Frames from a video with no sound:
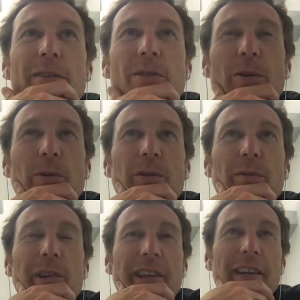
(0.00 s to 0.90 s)

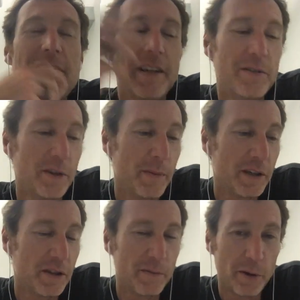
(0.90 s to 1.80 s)
so, with that said, so you
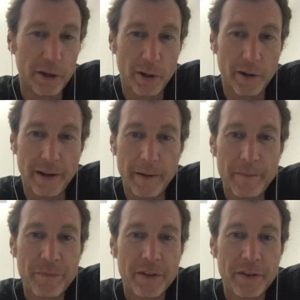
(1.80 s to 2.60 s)
mentioned rhodiola